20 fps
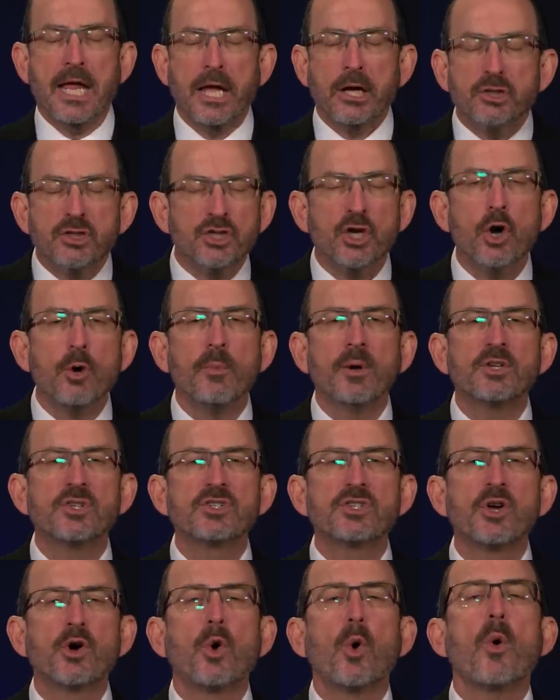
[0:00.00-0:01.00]
So much
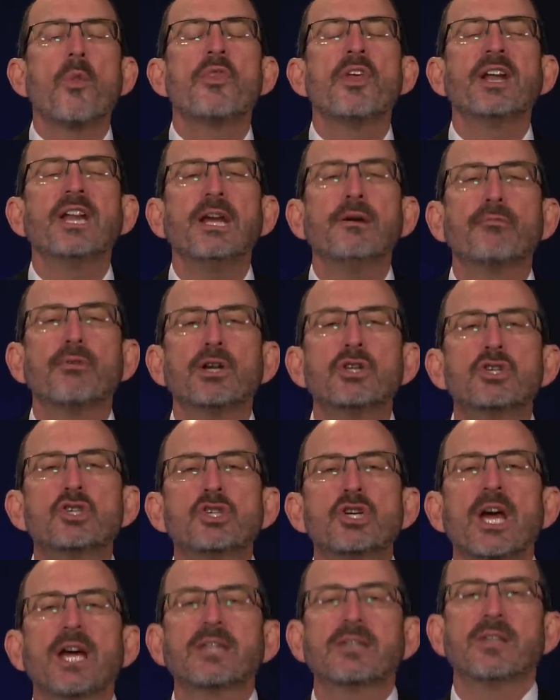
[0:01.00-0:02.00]
so that he
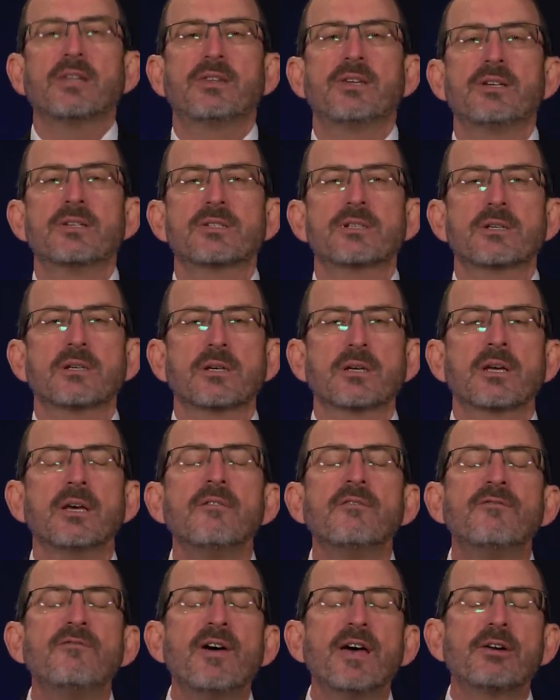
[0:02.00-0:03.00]
rejected this
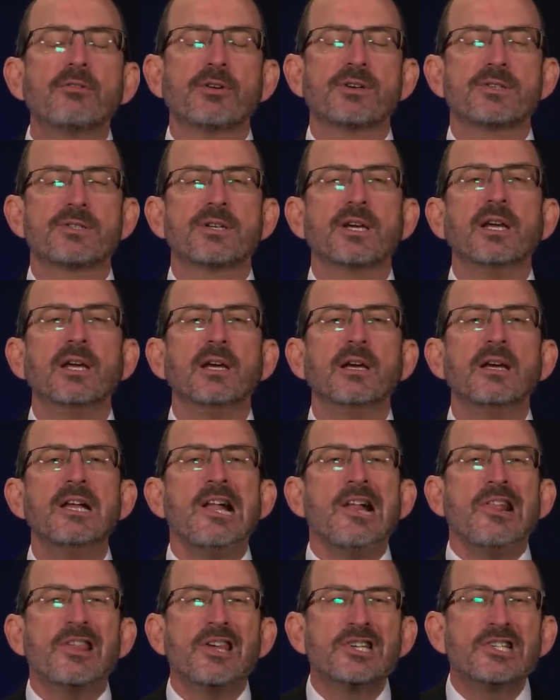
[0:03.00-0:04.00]
confederacy,
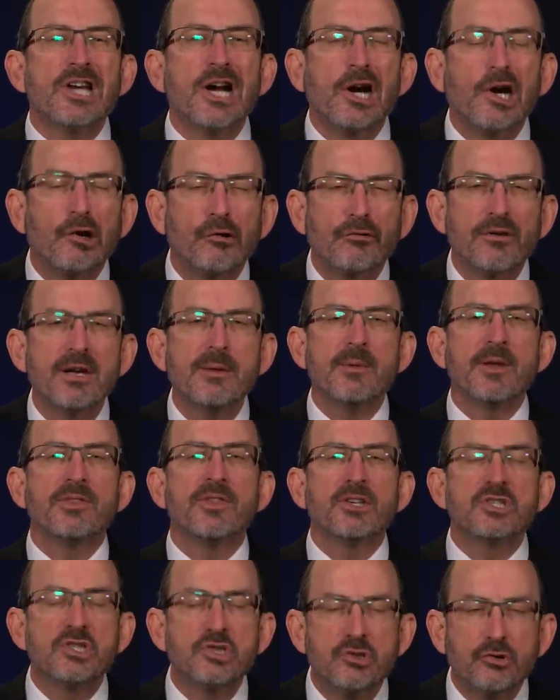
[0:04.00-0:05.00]
this agreement,
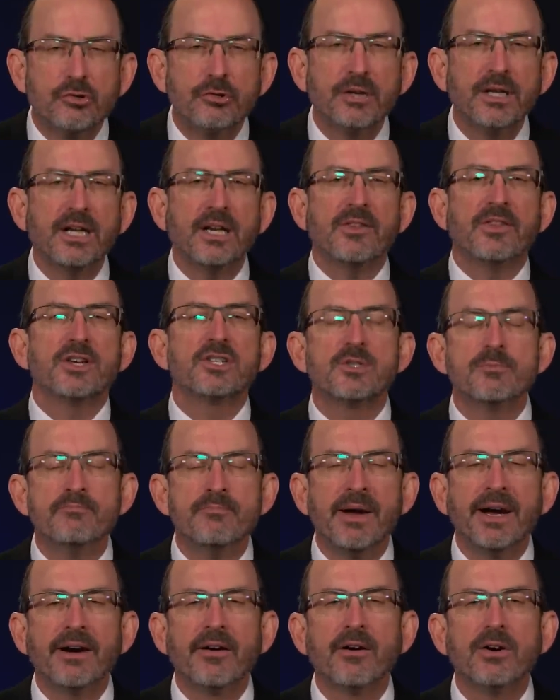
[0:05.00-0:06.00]
this treaty, this
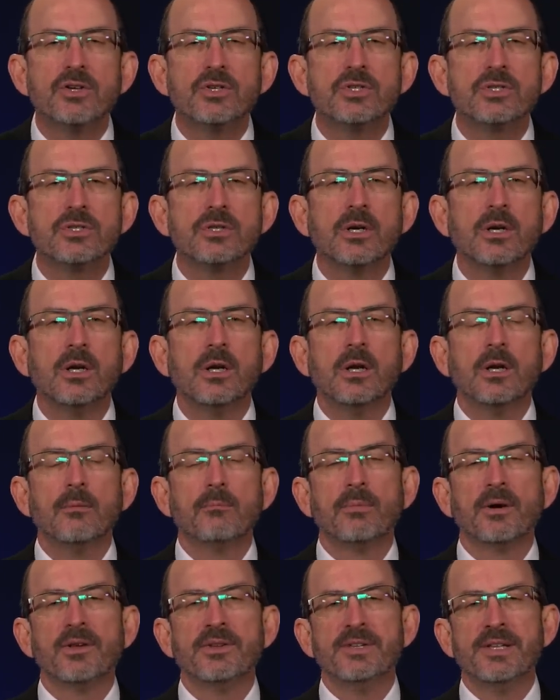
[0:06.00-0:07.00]
marriage.
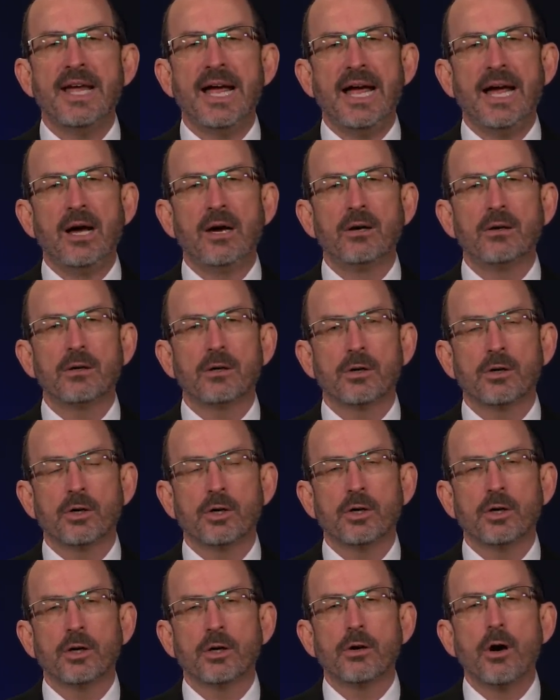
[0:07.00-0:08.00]
But now
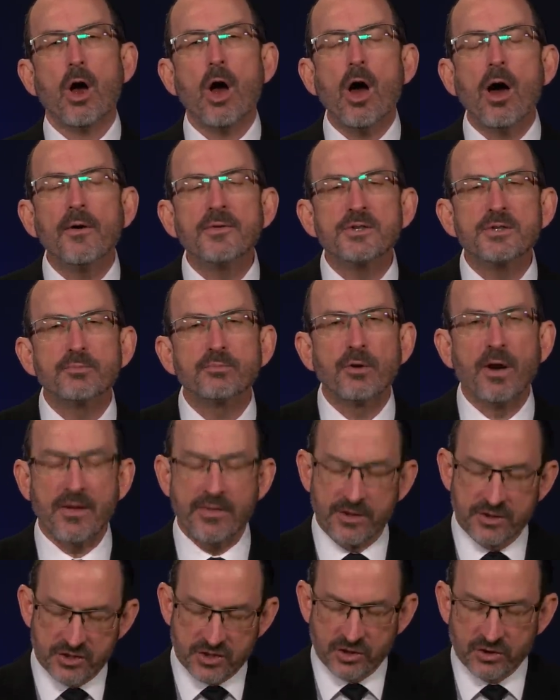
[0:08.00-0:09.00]
her offspring,
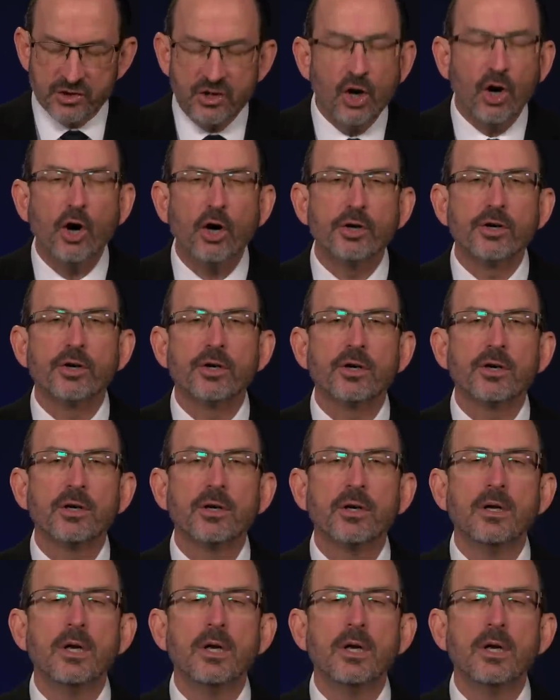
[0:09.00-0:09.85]
this daughter,